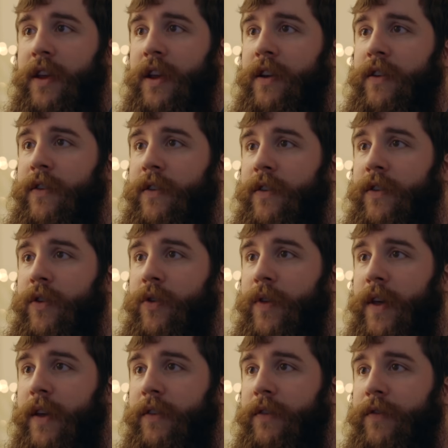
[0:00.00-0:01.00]
the
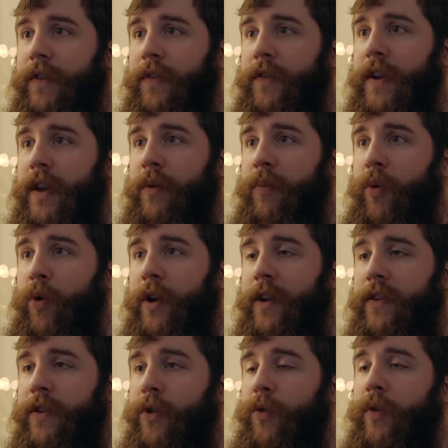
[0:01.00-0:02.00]

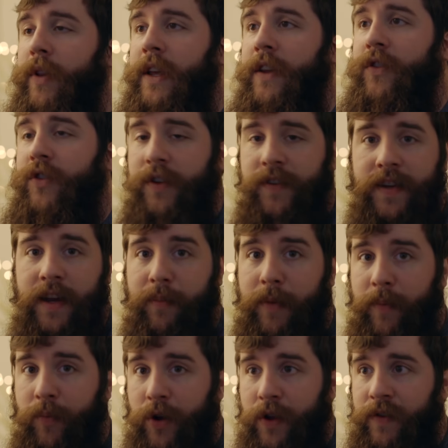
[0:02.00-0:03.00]
2015.2 release, just like
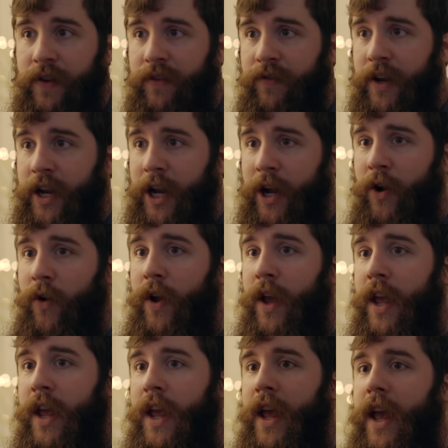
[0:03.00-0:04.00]
my previous video.
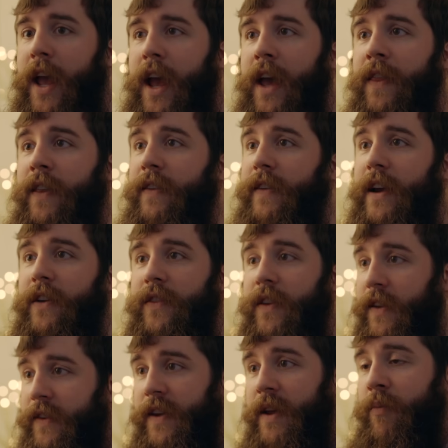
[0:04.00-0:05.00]
And this is
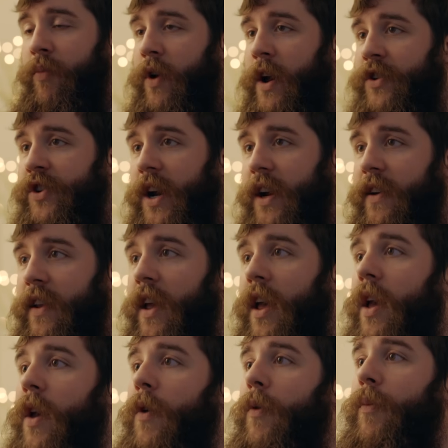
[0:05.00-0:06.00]
actually the same project,
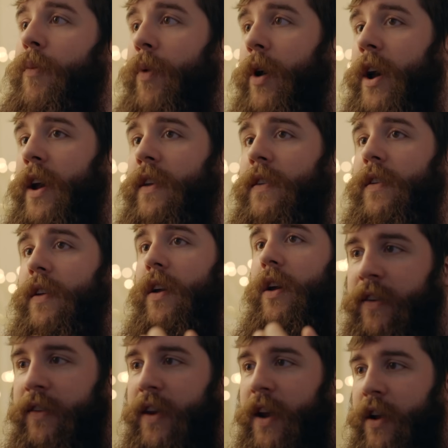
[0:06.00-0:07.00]
but
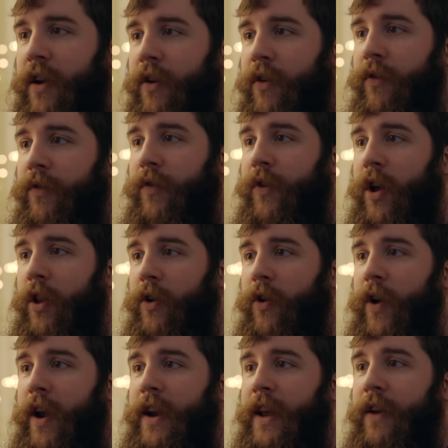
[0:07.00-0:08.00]
instead of color
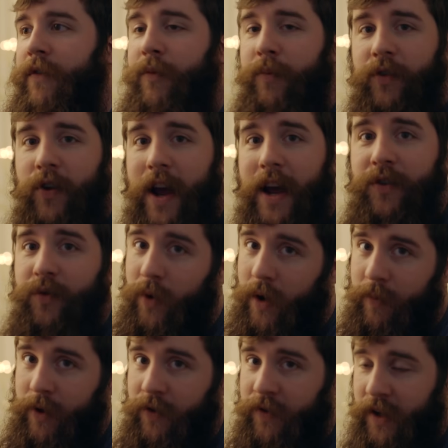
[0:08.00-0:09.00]
grading it from scratch, we're
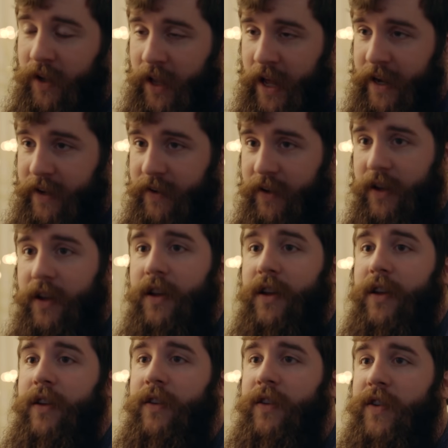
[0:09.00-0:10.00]
gonna be using a LUT.
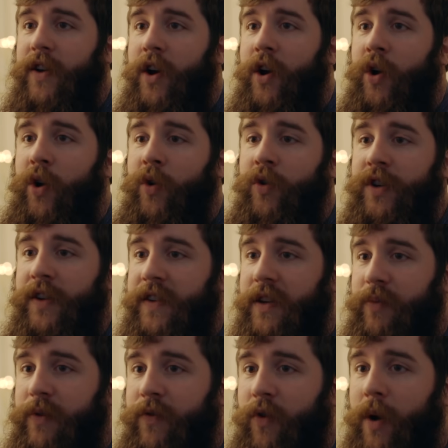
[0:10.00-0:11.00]
So just
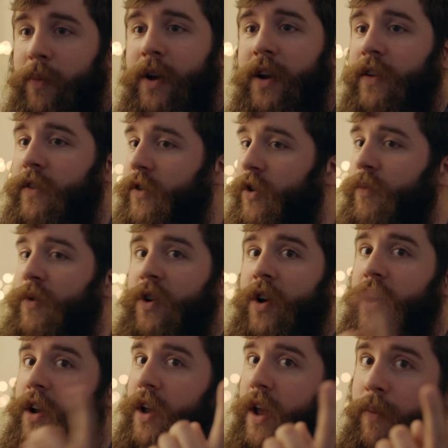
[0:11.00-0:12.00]
like before, I'm gonna assume you
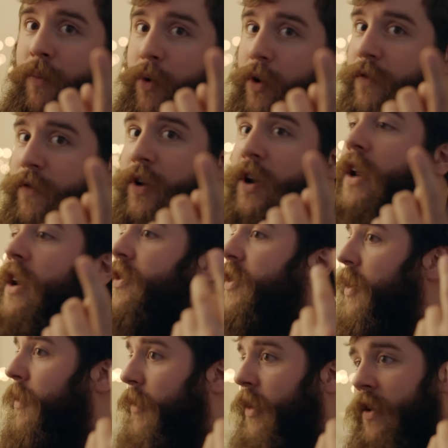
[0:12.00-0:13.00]
know how to import footage
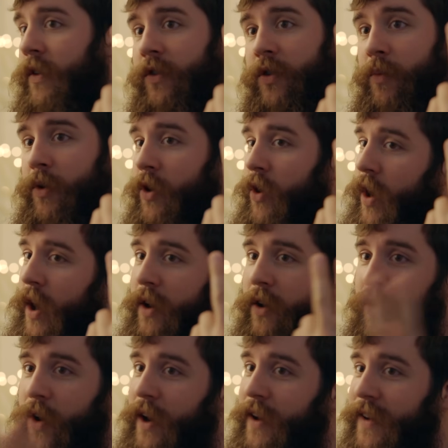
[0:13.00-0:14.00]
and I'm gonna assume you know how
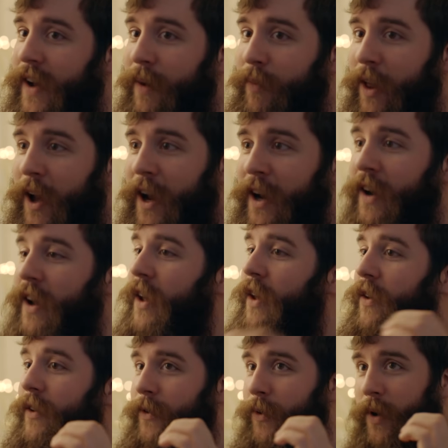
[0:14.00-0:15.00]
to create a timeline.
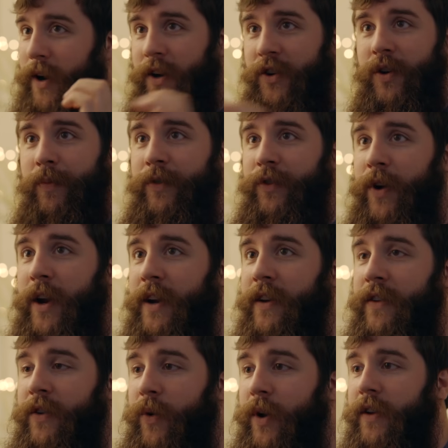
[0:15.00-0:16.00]
So we're gonna jump straight
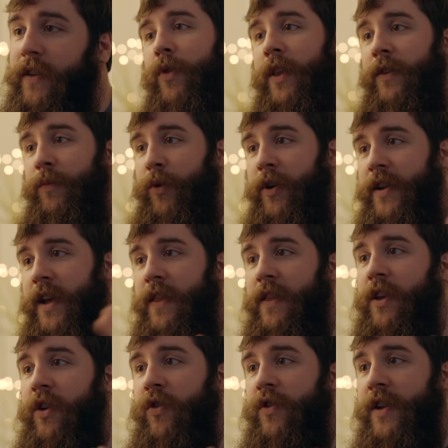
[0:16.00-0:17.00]
into it. But let's
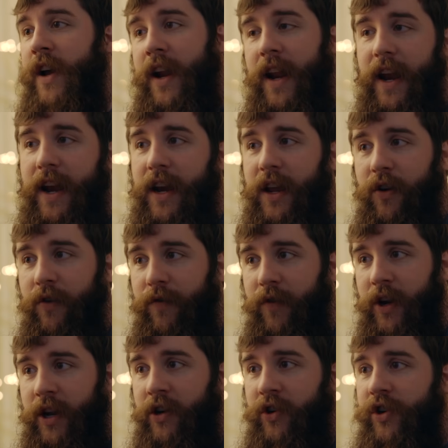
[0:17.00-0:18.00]
pretend that you're done editing your
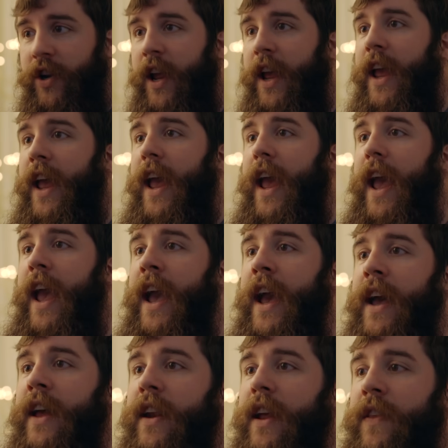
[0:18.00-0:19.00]
footage
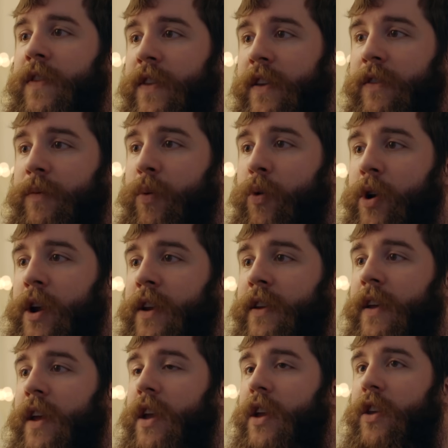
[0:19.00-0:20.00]
and at this
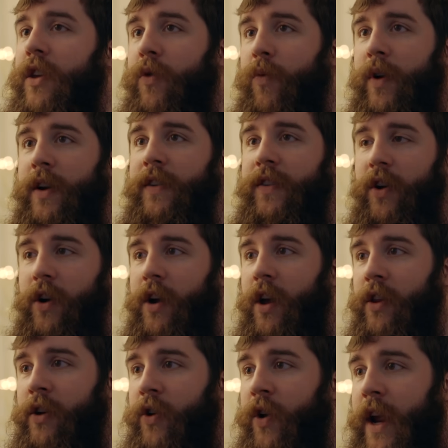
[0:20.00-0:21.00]
point, you wanna start
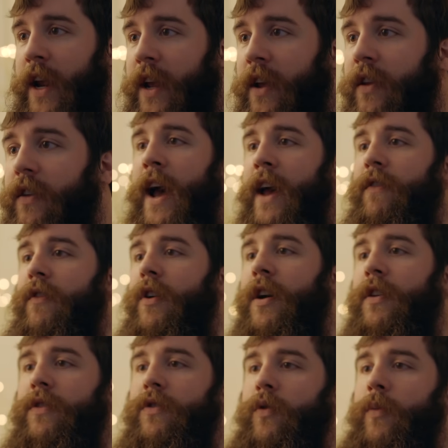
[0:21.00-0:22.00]
color grading. I have
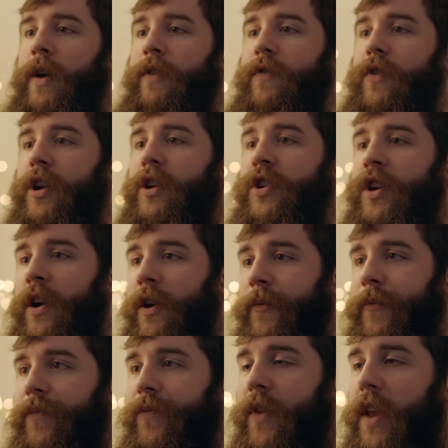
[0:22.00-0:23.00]
gone through my footage
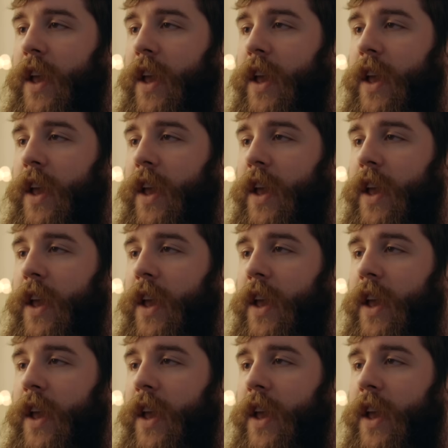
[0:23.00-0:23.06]
here